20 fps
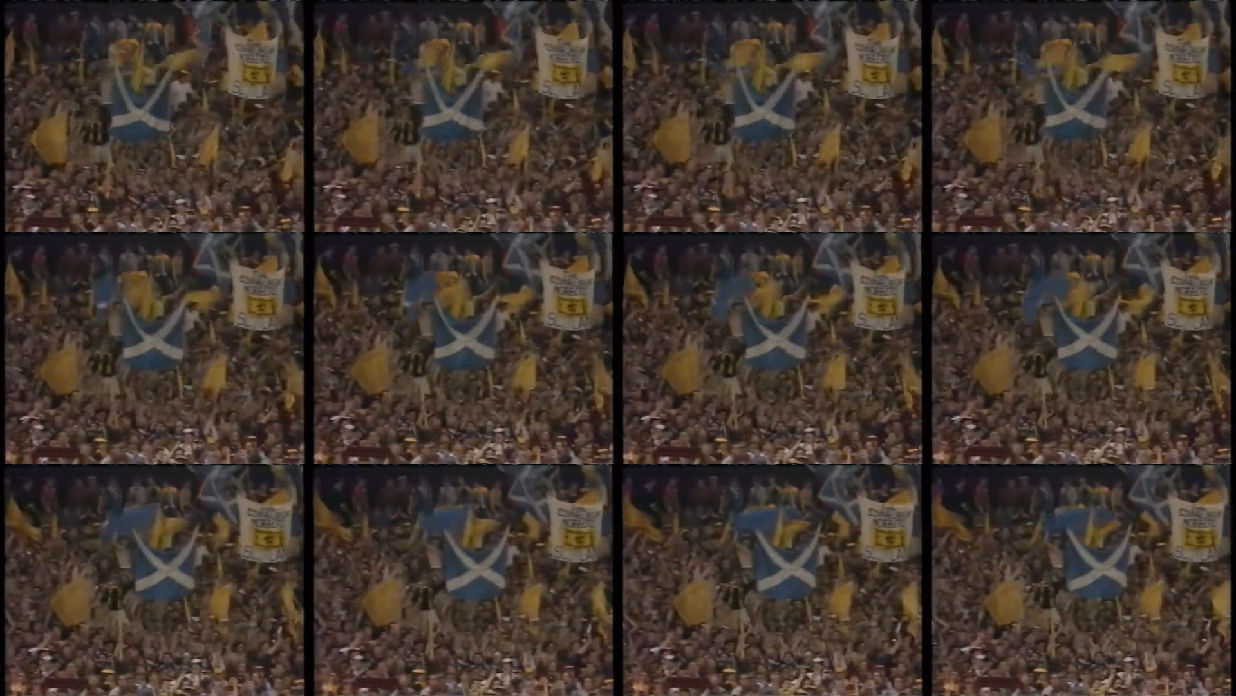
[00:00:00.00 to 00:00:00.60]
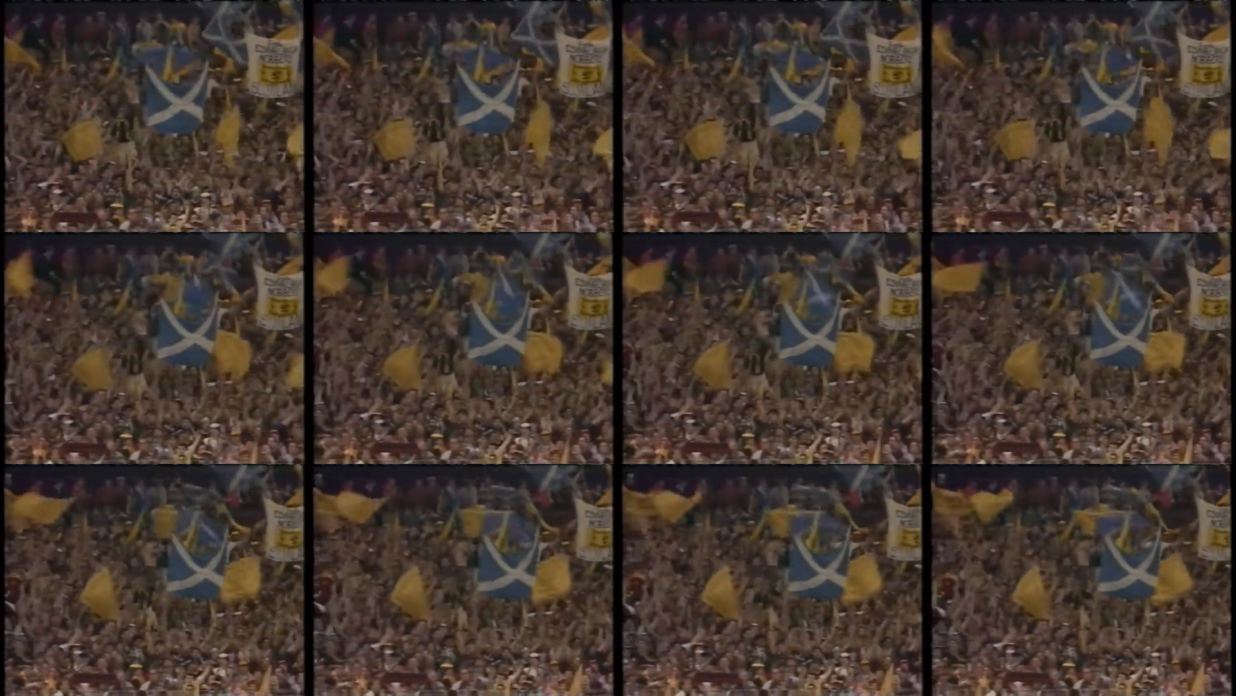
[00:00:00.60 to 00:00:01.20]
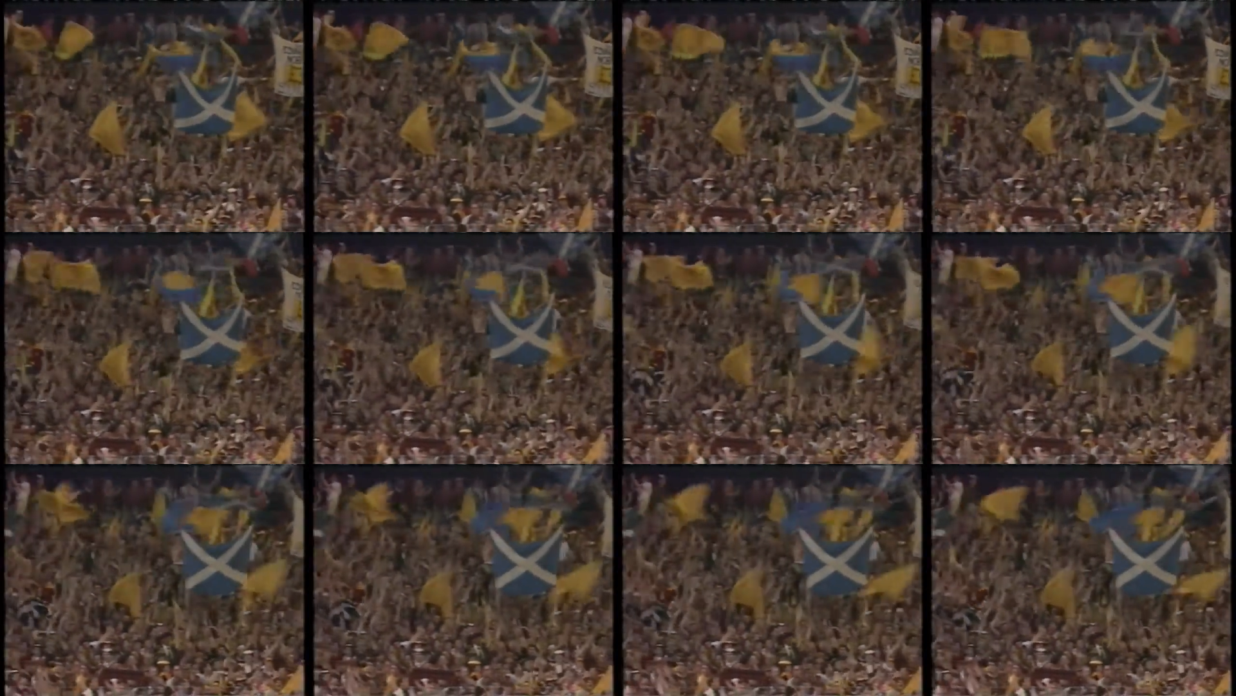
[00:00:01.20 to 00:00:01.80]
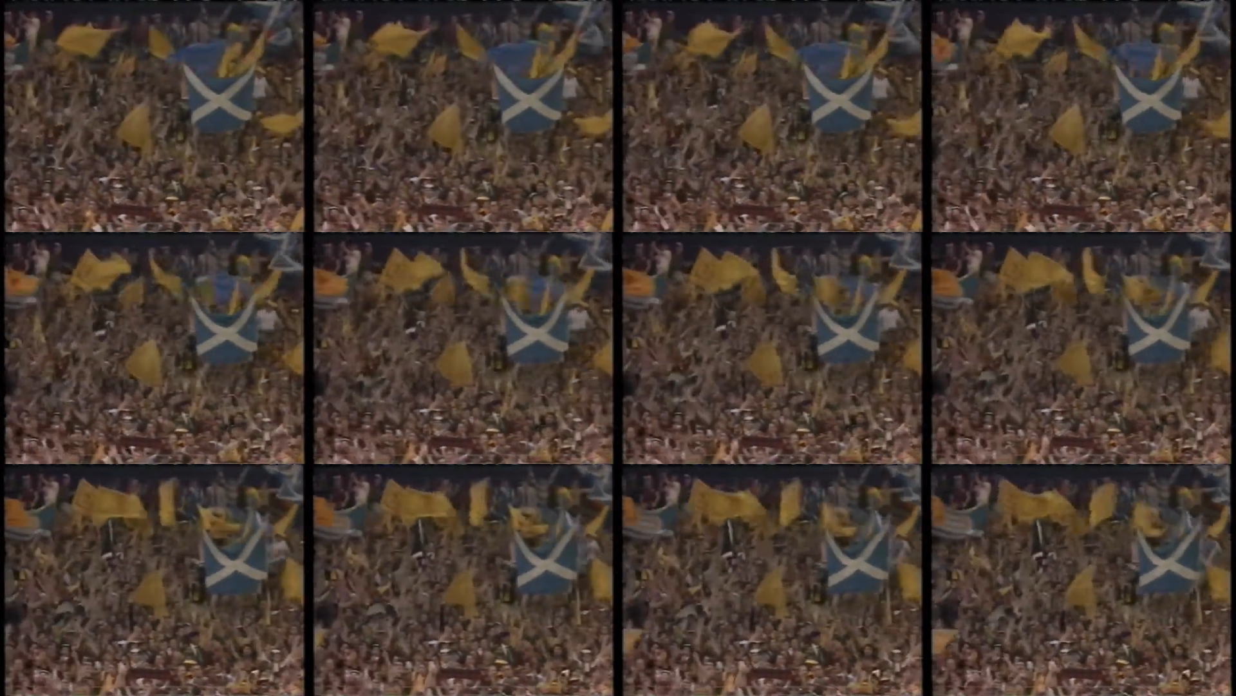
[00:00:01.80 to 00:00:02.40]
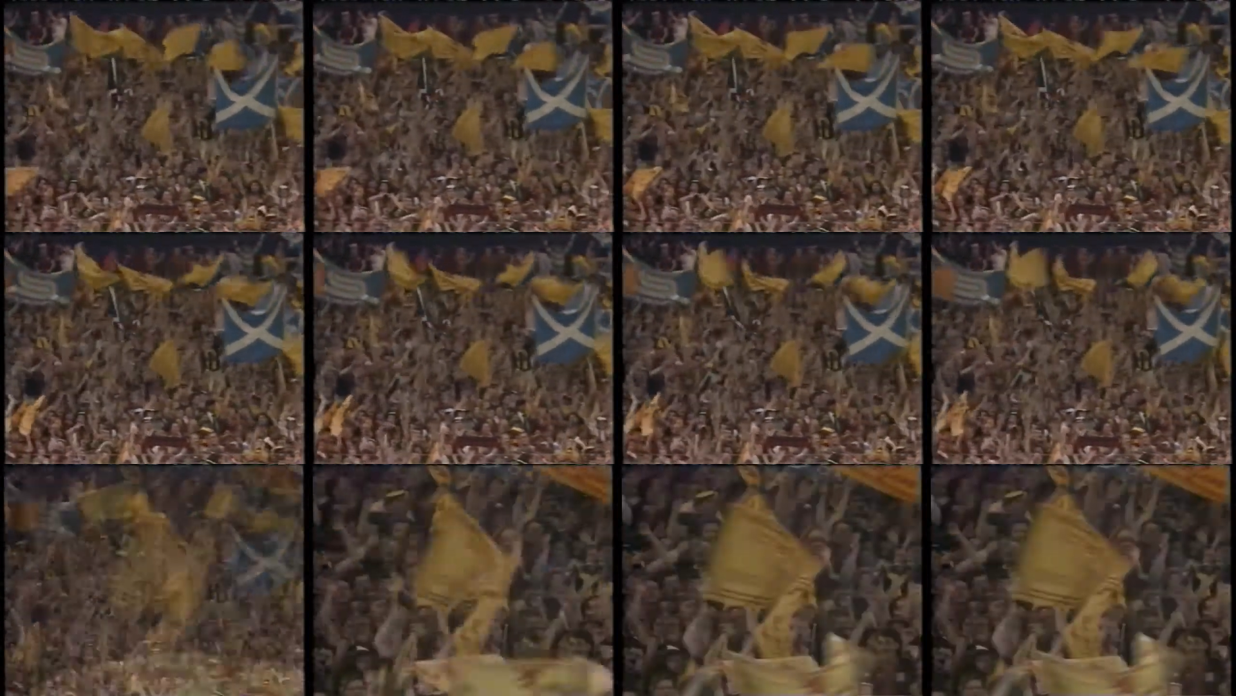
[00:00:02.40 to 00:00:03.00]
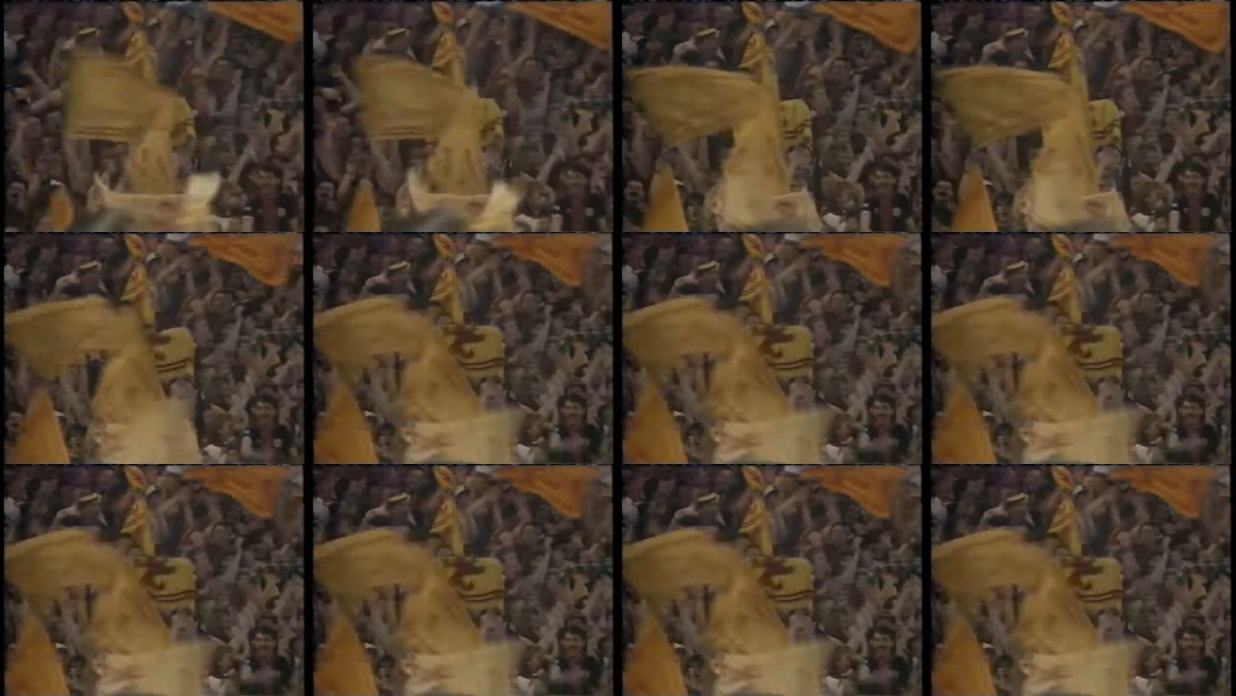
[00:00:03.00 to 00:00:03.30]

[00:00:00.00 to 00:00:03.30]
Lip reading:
No face is visible, so there are no lips to read.